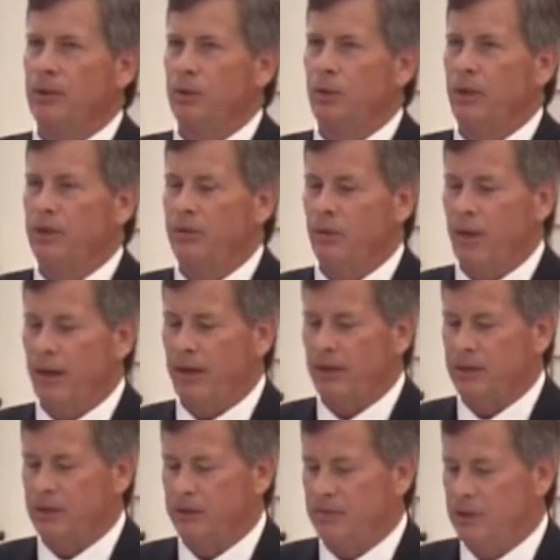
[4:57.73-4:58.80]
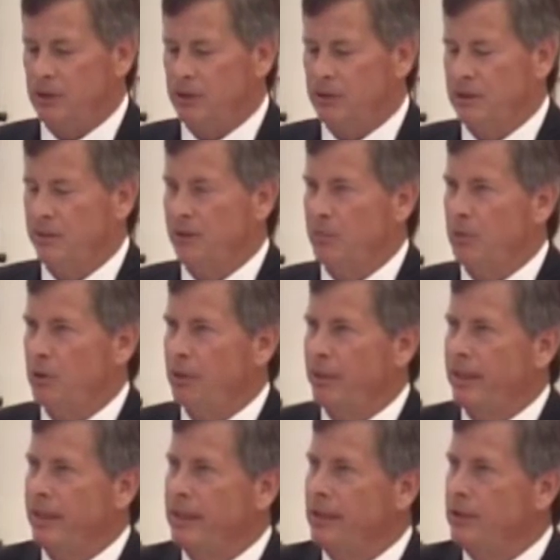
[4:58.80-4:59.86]
24 hours of issuance of the
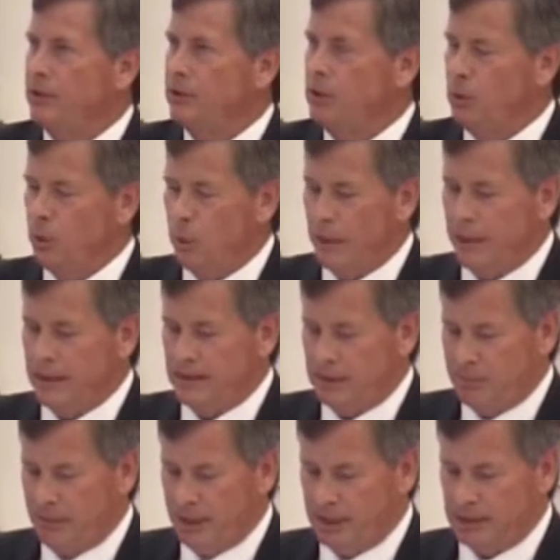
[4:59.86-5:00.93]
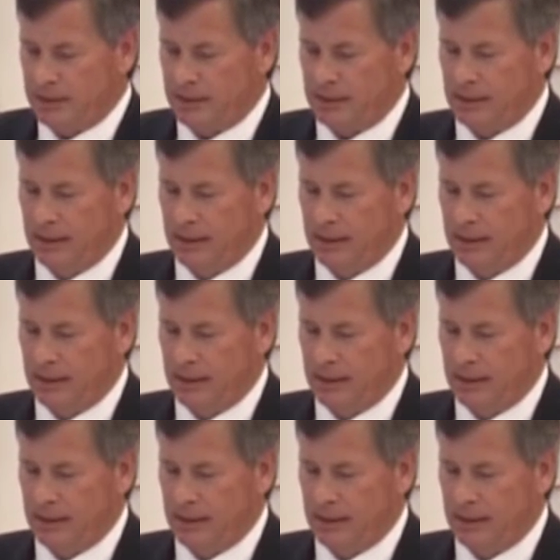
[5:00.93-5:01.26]
permit, do 1 inspection.